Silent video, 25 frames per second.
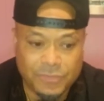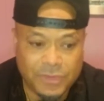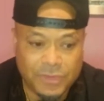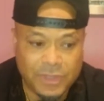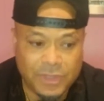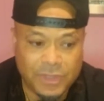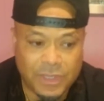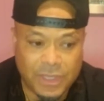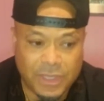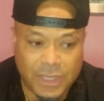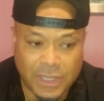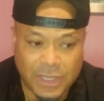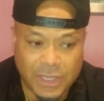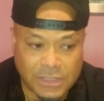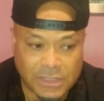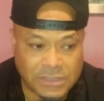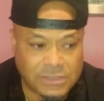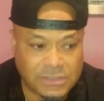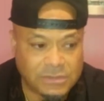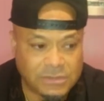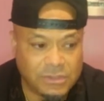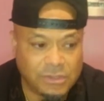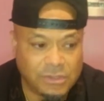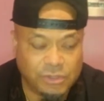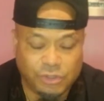is
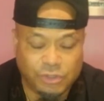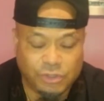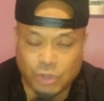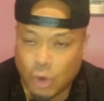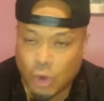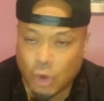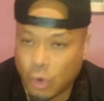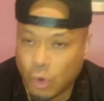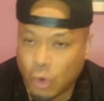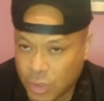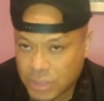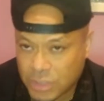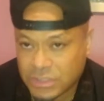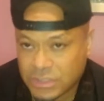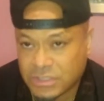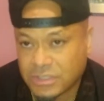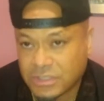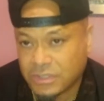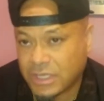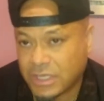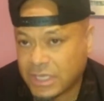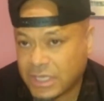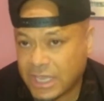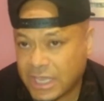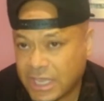yours. The
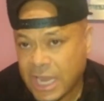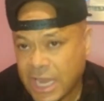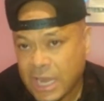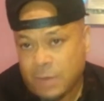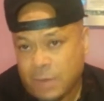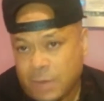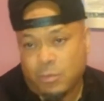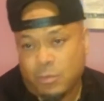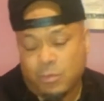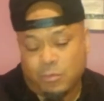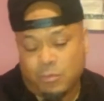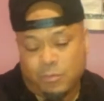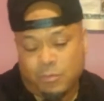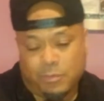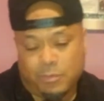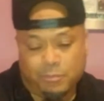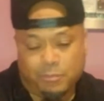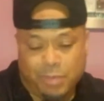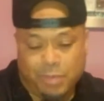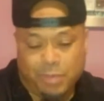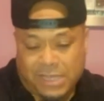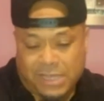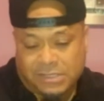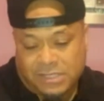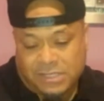game
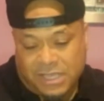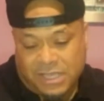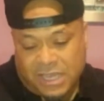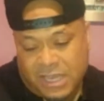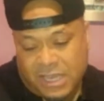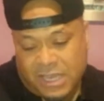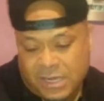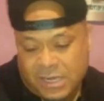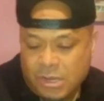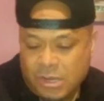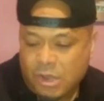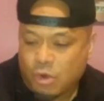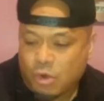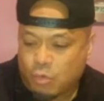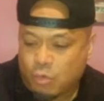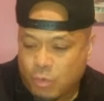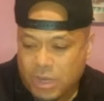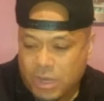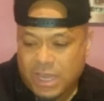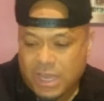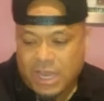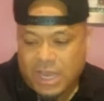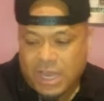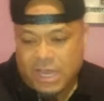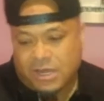back then, we
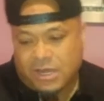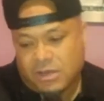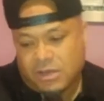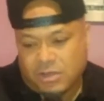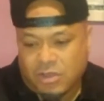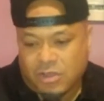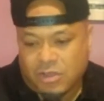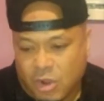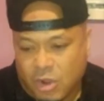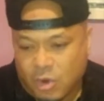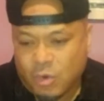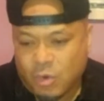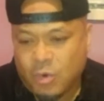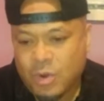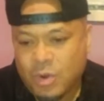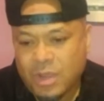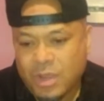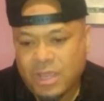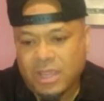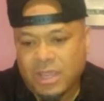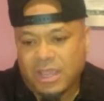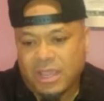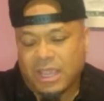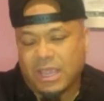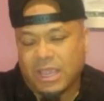had to go
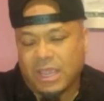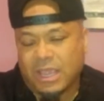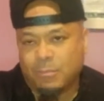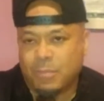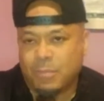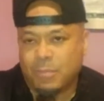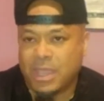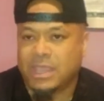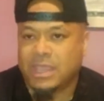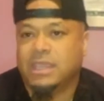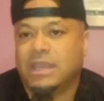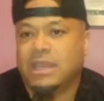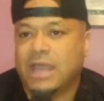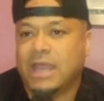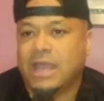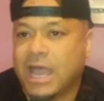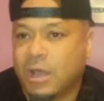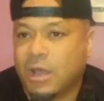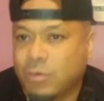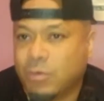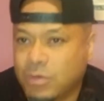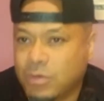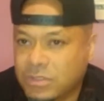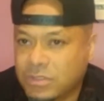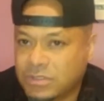and make it
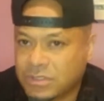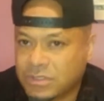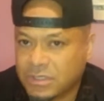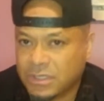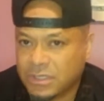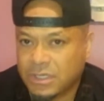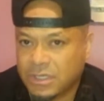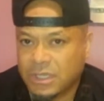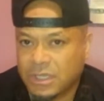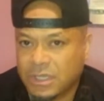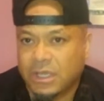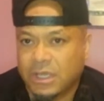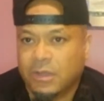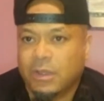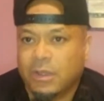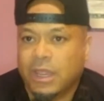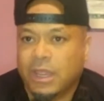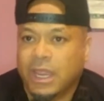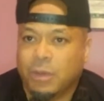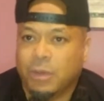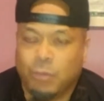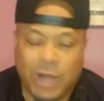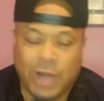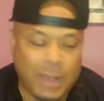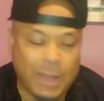ours. And
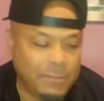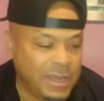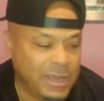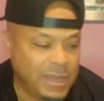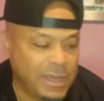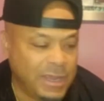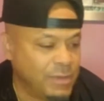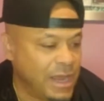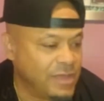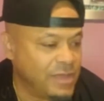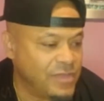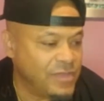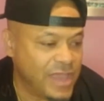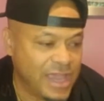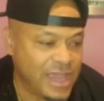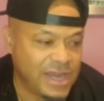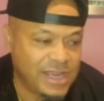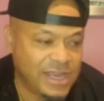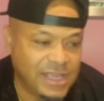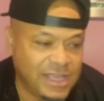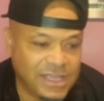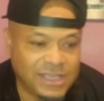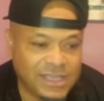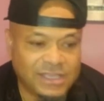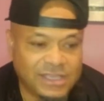what I mean by that
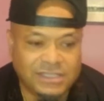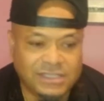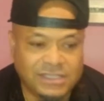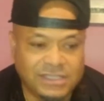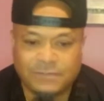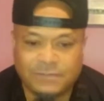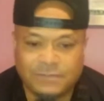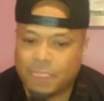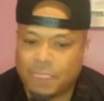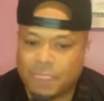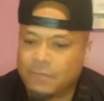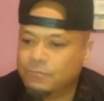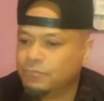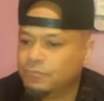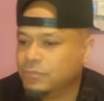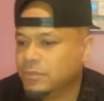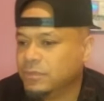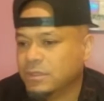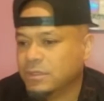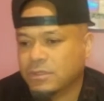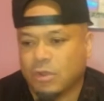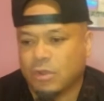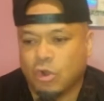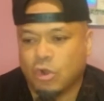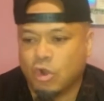is the
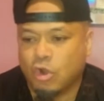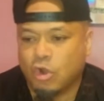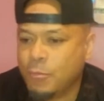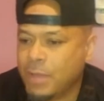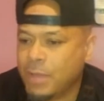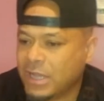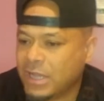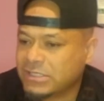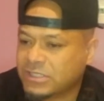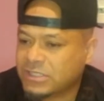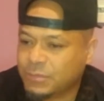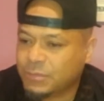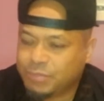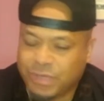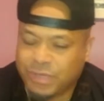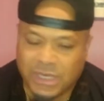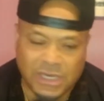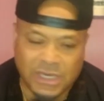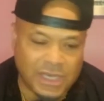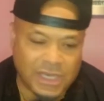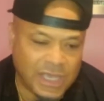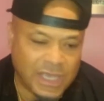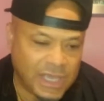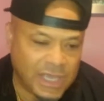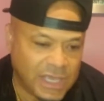old Master P
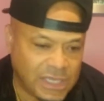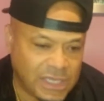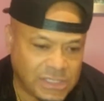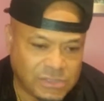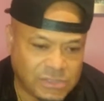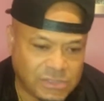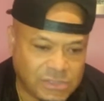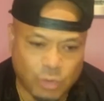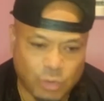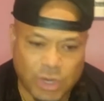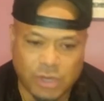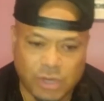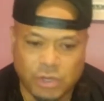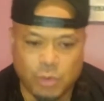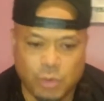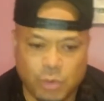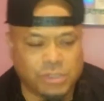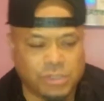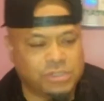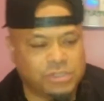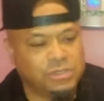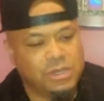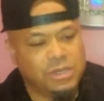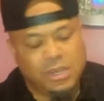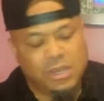days where you
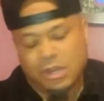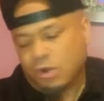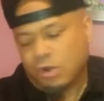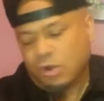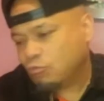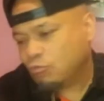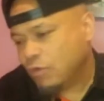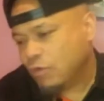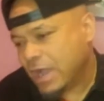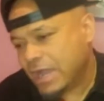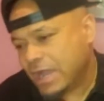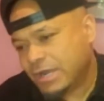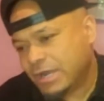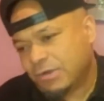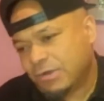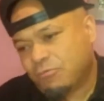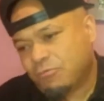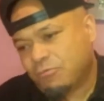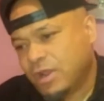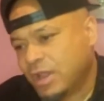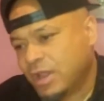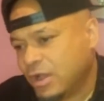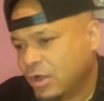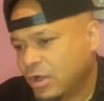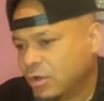was riding
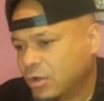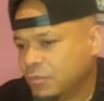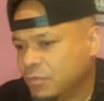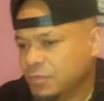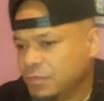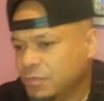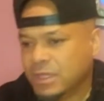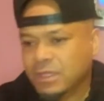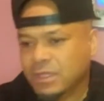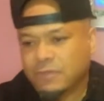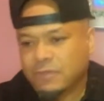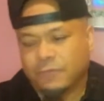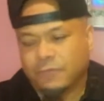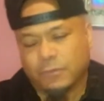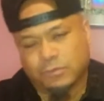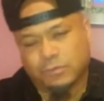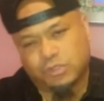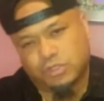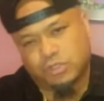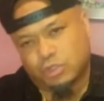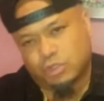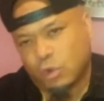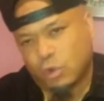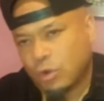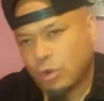around from
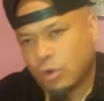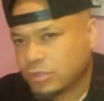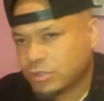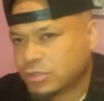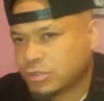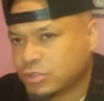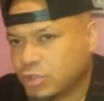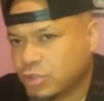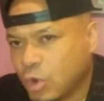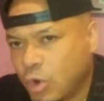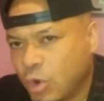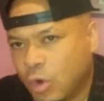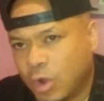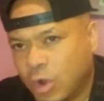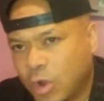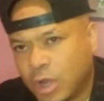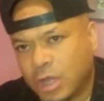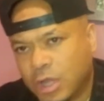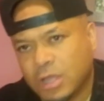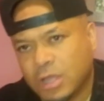store to store,